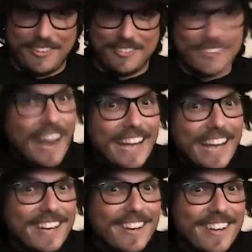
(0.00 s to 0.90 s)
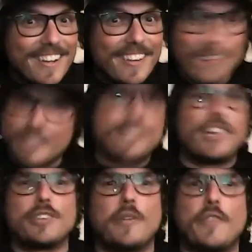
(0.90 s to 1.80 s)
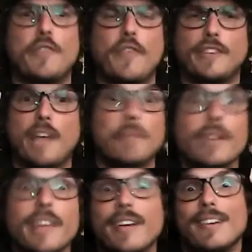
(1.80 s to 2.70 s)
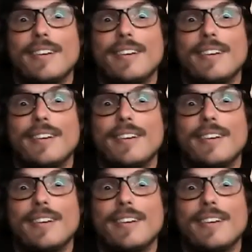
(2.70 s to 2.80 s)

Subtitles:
right? What's a Zelda review if I stop right there?